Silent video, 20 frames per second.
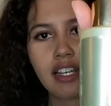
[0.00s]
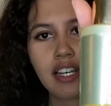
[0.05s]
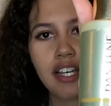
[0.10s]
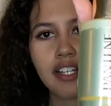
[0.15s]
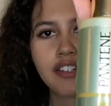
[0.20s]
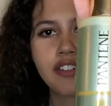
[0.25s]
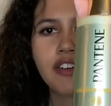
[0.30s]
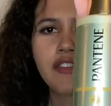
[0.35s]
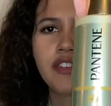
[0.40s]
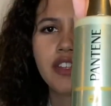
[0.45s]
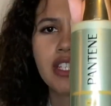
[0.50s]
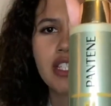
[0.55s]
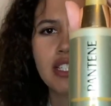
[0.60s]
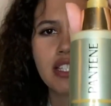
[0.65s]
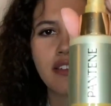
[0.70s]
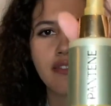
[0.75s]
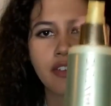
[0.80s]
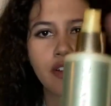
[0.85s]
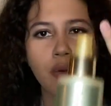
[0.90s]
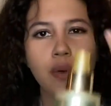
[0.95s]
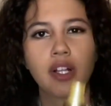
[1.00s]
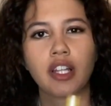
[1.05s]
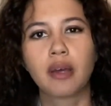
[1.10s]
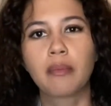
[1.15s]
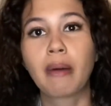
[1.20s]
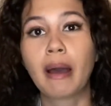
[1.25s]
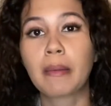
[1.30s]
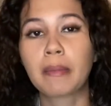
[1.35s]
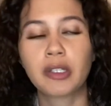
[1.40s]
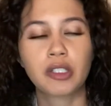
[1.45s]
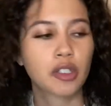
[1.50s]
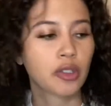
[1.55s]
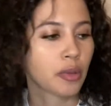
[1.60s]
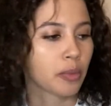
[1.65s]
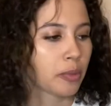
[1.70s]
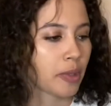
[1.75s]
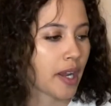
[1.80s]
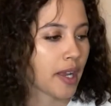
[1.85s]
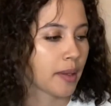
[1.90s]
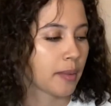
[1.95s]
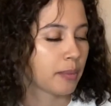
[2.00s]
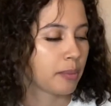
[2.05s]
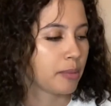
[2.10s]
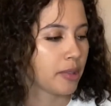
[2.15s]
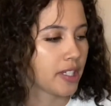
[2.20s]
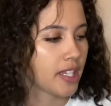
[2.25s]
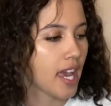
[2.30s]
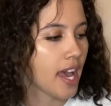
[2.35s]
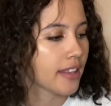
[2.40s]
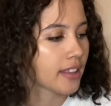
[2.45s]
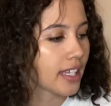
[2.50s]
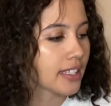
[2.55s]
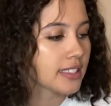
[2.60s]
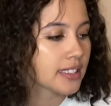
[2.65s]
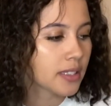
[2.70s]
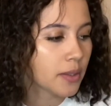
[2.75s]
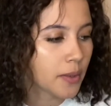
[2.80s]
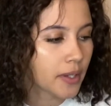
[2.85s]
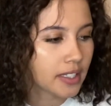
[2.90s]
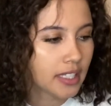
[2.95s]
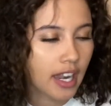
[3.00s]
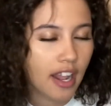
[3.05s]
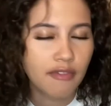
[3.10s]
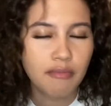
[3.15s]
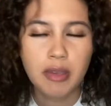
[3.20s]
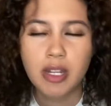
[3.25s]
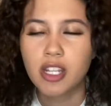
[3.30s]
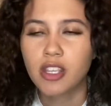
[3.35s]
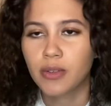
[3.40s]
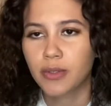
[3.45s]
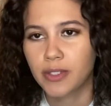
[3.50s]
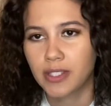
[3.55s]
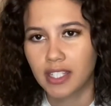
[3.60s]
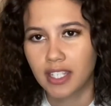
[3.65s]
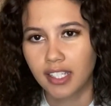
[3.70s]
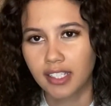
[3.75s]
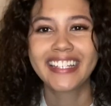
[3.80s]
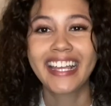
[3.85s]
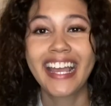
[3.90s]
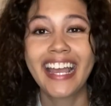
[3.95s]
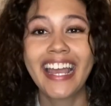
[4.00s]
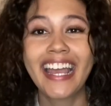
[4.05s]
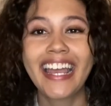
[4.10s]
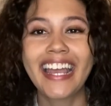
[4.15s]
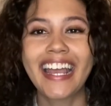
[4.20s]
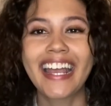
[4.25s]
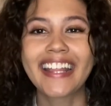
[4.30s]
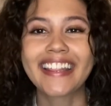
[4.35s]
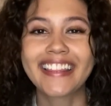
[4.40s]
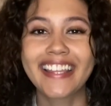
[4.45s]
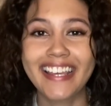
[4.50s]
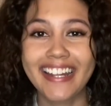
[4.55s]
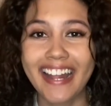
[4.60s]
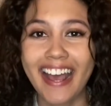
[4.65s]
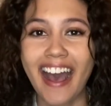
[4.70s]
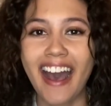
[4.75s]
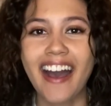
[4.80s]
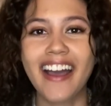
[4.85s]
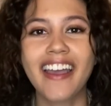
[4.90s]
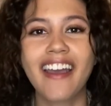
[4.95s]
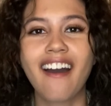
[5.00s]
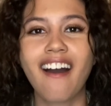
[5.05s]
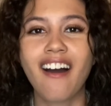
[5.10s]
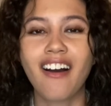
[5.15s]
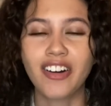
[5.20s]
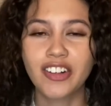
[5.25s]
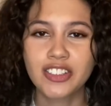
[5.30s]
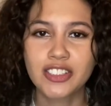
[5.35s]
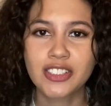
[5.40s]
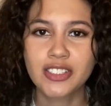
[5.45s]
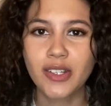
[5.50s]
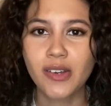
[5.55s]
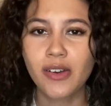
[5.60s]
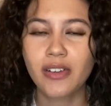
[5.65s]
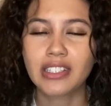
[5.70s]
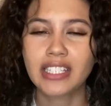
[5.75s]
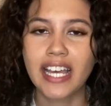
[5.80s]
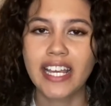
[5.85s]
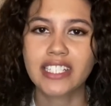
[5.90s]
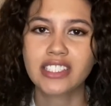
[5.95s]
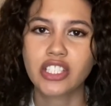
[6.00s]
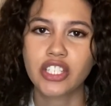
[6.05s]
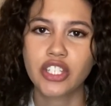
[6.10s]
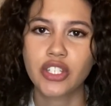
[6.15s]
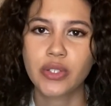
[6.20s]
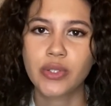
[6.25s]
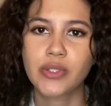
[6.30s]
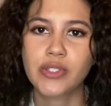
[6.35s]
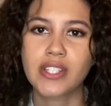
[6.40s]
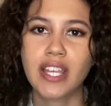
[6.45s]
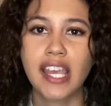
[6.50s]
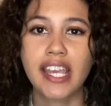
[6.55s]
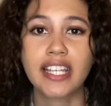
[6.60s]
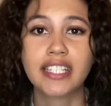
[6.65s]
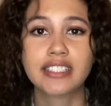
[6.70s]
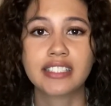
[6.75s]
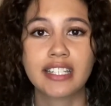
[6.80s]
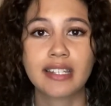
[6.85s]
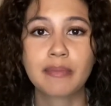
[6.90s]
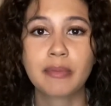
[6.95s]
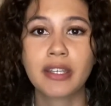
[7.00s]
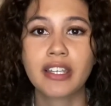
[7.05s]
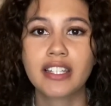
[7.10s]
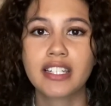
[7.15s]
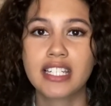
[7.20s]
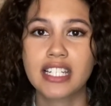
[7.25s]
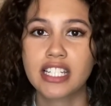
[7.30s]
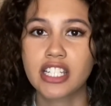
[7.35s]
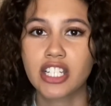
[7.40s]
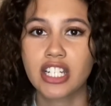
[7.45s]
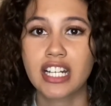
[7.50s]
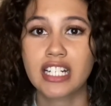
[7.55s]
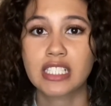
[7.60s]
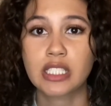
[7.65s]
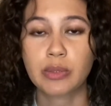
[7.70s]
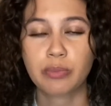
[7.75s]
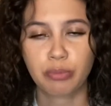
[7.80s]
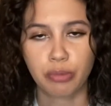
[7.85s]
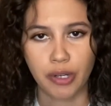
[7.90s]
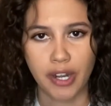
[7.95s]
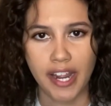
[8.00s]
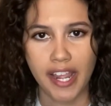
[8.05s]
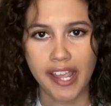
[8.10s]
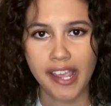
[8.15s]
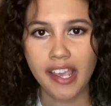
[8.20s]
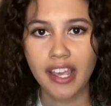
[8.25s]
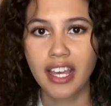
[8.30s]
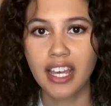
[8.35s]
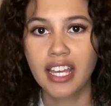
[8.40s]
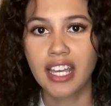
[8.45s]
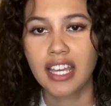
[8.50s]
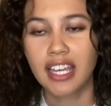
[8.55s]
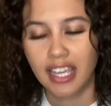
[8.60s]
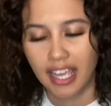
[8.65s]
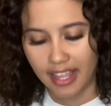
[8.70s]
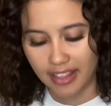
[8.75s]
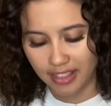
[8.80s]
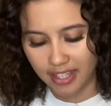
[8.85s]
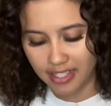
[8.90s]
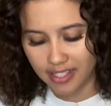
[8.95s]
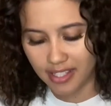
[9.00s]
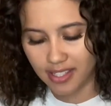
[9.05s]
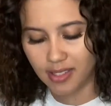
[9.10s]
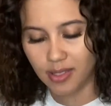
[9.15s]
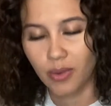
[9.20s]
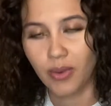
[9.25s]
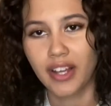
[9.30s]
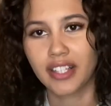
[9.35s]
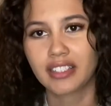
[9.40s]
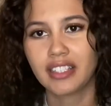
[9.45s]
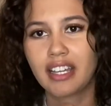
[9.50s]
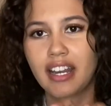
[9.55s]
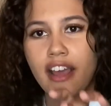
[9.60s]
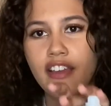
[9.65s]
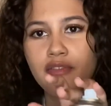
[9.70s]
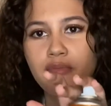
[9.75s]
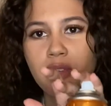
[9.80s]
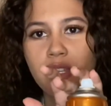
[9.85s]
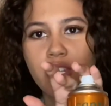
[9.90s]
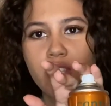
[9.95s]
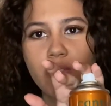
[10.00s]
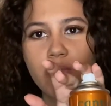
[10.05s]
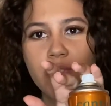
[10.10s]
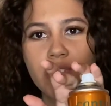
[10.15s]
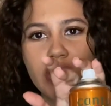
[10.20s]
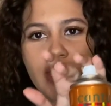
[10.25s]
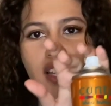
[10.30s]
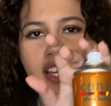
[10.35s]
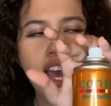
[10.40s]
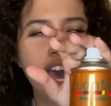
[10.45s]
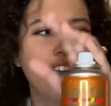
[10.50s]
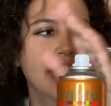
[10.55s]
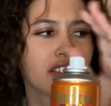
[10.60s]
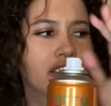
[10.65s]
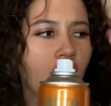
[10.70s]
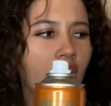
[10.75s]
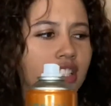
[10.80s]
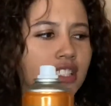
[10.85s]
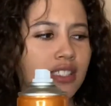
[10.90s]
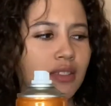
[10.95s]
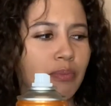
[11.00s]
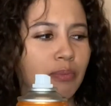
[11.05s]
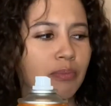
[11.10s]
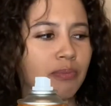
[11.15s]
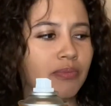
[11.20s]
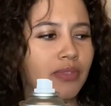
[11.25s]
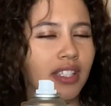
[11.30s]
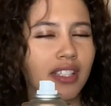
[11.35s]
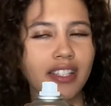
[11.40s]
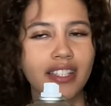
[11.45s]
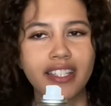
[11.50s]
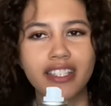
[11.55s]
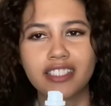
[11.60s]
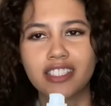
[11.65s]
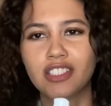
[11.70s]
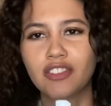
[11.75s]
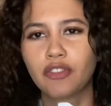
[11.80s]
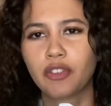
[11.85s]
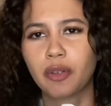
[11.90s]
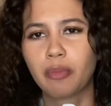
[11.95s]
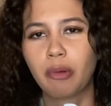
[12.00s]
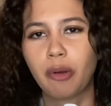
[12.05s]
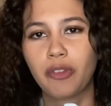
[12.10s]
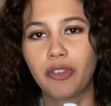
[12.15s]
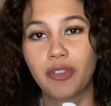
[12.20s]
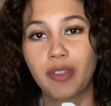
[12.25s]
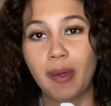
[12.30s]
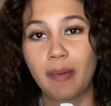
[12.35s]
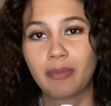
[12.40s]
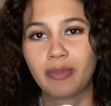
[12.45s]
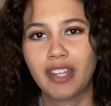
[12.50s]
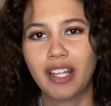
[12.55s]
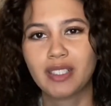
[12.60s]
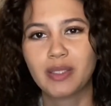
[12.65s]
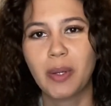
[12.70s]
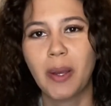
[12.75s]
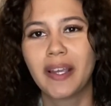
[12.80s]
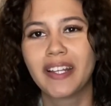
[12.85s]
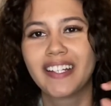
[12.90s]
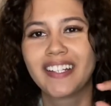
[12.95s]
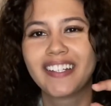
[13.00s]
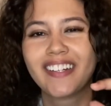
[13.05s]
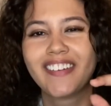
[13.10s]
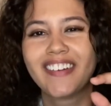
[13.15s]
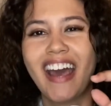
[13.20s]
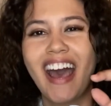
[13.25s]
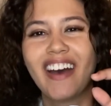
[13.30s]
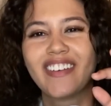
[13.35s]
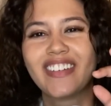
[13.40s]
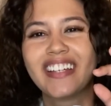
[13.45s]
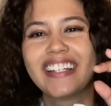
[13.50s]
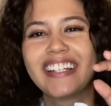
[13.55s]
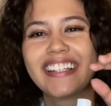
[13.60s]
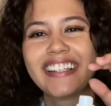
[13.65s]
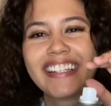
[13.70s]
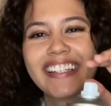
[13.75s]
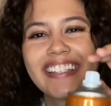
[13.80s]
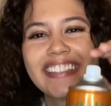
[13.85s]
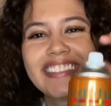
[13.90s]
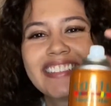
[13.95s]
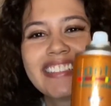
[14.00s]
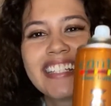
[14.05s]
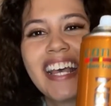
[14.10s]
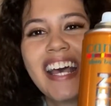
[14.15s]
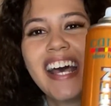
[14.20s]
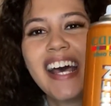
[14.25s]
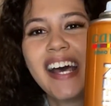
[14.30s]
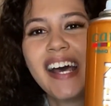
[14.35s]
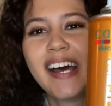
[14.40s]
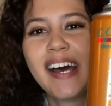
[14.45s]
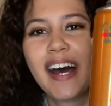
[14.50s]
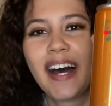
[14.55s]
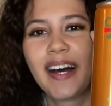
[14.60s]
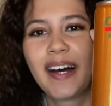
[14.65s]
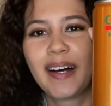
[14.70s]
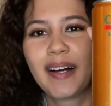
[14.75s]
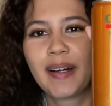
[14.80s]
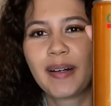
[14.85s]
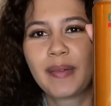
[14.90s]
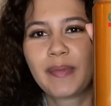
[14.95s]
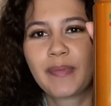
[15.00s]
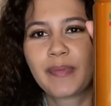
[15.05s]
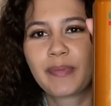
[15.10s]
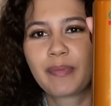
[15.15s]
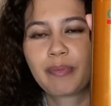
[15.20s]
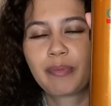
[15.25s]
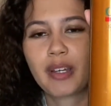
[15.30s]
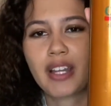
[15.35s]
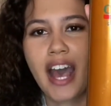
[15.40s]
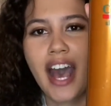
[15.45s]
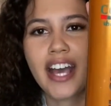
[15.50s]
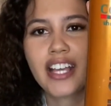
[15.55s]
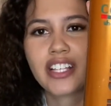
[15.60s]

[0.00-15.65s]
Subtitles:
I don't know if you can see it very well. It might be too bright, but yeah, that's the one that I've been using. And then I also like to use a deep conditioning spray, and this is the one that I've been using. I lost the lids for both of them, that's why they don't have any lids. But I